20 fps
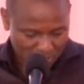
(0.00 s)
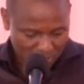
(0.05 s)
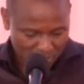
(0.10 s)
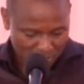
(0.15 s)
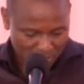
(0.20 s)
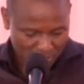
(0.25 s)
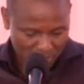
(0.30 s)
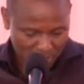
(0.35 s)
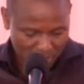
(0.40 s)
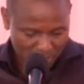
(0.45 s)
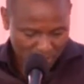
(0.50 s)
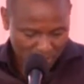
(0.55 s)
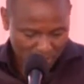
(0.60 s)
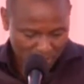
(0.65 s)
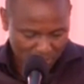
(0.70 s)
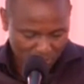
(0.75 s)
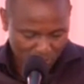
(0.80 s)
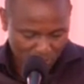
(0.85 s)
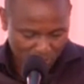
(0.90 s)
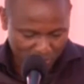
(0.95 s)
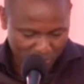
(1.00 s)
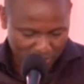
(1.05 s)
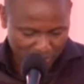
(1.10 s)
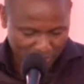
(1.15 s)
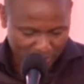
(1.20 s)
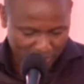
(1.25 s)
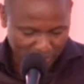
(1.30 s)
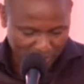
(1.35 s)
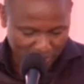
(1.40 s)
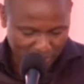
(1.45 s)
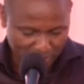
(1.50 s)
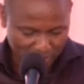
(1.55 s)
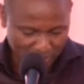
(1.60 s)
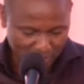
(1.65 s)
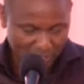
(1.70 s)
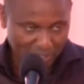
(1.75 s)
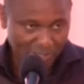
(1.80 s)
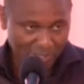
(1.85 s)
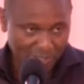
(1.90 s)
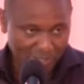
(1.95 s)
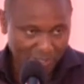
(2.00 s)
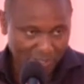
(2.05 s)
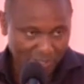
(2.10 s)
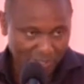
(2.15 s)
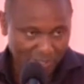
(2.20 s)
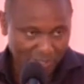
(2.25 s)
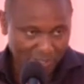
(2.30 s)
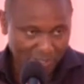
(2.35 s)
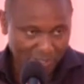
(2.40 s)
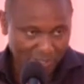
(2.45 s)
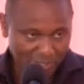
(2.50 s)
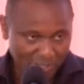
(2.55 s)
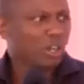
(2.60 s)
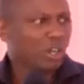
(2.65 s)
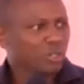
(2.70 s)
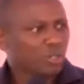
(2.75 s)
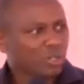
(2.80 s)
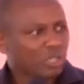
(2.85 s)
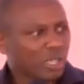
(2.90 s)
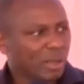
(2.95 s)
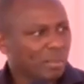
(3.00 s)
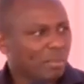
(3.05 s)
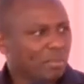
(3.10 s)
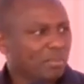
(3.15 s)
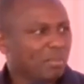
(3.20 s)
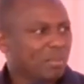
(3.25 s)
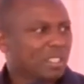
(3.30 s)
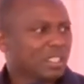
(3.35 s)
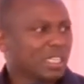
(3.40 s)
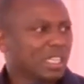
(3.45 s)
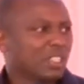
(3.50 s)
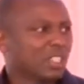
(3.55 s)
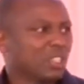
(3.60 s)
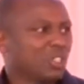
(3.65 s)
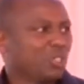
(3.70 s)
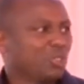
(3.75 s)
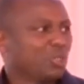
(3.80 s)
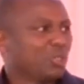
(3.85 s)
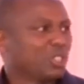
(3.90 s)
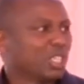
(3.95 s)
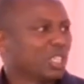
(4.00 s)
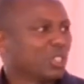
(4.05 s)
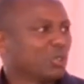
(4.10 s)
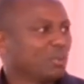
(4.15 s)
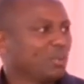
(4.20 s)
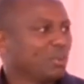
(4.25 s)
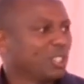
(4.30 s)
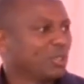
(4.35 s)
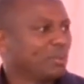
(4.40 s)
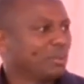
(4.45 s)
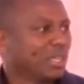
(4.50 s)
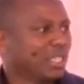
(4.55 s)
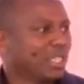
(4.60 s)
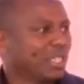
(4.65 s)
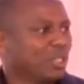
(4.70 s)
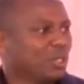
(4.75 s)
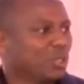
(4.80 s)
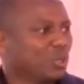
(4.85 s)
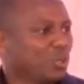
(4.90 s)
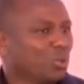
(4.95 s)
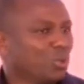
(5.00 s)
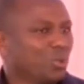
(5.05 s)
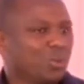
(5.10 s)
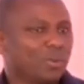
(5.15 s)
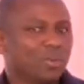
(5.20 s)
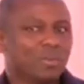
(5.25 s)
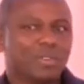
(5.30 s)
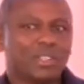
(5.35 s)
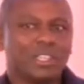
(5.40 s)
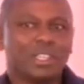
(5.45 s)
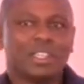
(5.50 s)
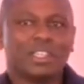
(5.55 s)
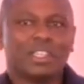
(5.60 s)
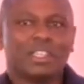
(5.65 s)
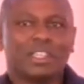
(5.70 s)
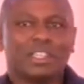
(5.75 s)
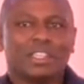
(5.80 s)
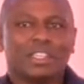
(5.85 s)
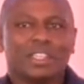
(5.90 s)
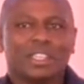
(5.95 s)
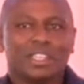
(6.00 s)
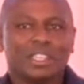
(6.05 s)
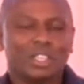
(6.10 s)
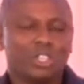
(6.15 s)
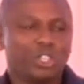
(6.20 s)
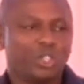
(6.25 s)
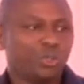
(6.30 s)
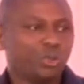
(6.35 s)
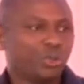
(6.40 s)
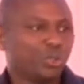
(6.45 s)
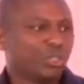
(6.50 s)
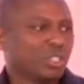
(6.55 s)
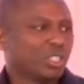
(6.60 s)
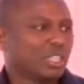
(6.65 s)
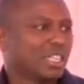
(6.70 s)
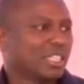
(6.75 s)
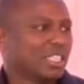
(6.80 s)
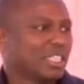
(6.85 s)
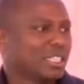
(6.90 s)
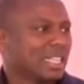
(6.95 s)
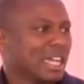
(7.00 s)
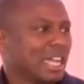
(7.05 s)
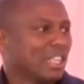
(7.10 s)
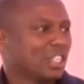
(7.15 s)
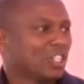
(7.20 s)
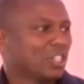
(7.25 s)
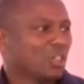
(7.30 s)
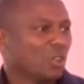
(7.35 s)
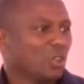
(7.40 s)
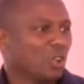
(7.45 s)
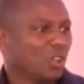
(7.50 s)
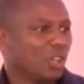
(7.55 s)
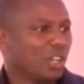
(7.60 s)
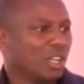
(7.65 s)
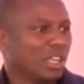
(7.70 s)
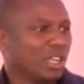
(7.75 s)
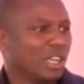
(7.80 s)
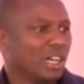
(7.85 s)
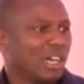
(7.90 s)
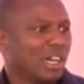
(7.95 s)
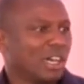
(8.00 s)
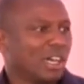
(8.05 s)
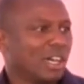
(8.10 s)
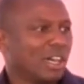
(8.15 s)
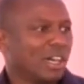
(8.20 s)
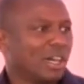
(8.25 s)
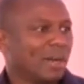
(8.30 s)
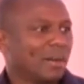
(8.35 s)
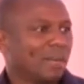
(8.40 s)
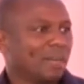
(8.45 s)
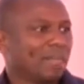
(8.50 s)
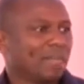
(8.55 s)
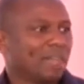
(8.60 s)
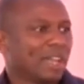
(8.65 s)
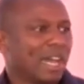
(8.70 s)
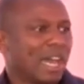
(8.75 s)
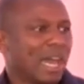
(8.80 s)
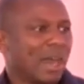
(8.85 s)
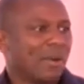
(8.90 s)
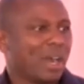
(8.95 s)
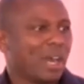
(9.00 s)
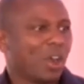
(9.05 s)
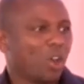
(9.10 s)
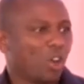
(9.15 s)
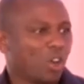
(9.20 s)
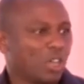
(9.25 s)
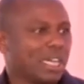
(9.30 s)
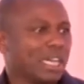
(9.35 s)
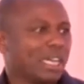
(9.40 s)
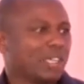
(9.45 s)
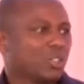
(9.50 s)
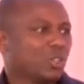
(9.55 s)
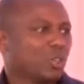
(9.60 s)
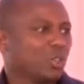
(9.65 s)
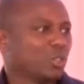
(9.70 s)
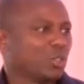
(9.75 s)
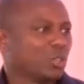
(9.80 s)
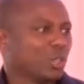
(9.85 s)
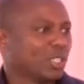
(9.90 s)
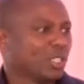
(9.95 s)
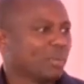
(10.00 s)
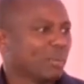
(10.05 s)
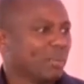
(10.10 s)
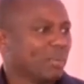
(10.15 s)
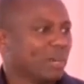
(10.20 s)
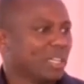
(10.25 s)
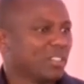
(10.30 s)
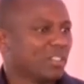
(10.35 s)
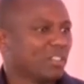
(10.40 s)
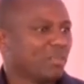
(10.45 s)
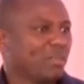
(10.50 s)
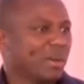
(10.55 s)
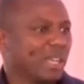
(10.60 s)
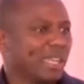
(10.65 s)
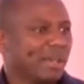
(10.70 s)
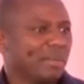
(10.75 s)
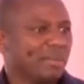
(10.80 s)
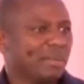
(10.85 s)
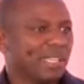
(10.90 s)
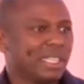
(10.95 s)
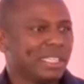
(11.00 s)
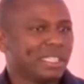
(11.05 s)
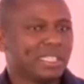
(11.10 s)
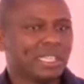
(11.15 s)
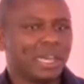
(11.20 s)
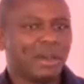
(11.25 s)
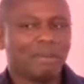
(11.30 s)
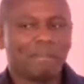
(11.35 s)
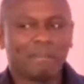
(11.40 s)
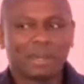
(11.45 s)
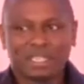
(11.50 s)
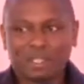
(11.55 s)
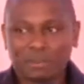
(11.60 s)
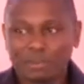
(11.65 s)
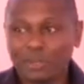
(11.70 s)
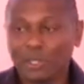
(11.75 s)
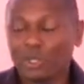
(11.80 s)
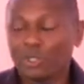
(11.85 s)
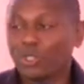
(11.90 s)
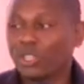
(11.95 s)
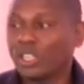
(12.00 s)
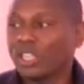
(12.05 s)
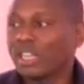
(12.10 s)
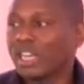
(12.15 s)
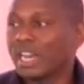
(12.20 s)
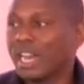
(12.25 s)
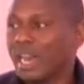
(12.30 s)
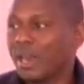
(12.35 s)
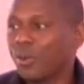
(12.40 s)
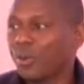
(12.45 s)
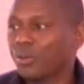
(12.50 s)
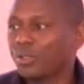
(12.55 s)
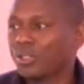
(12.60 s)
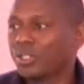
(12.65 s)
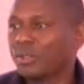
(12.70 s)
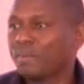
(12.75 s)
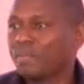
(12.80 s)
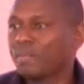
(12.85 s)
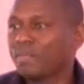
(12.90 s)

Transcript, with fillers: Your Excellency, I know there are also some touchy issues that you will be speaking to, issues that touch on um, our conduct also as members of parliament, our participation in the house,